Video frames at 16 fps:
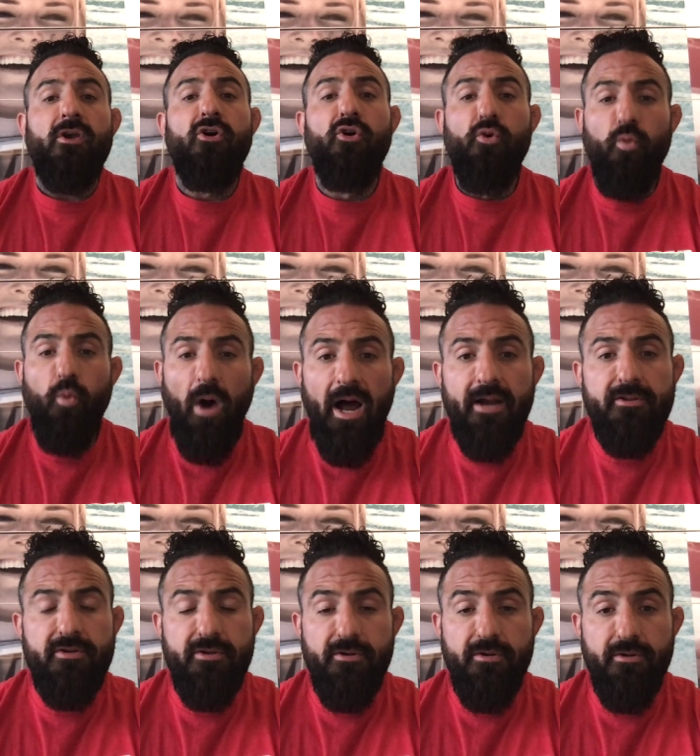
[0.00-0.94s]
want
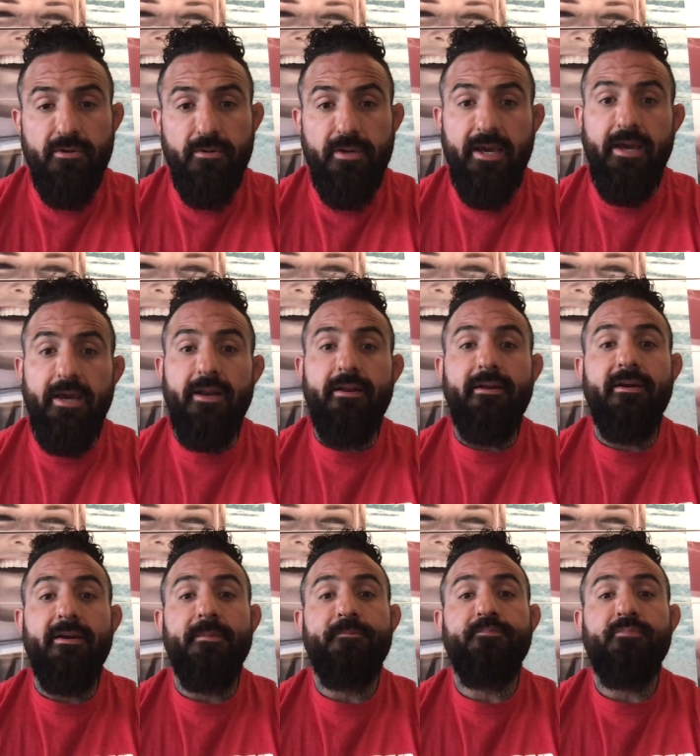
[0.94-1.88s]
to get
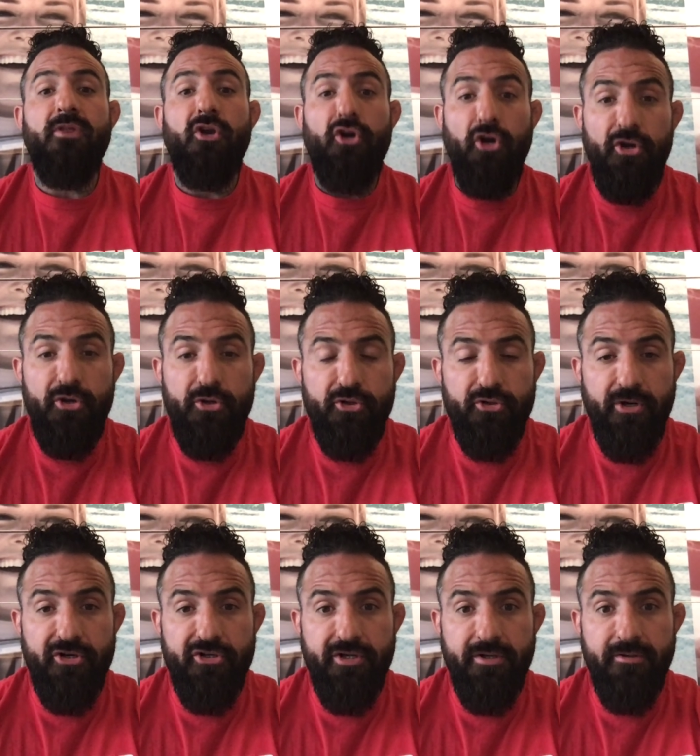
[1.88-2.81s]
good
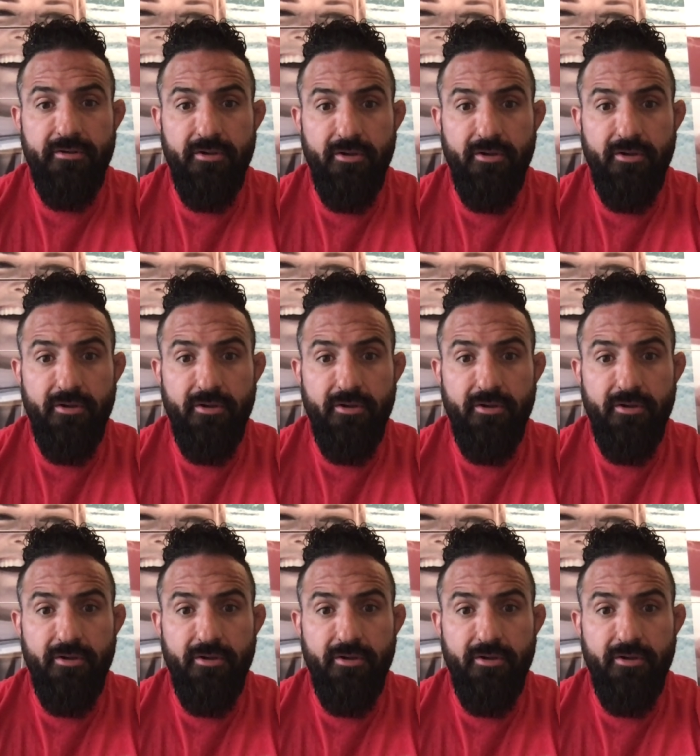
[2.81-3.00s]
nutrition,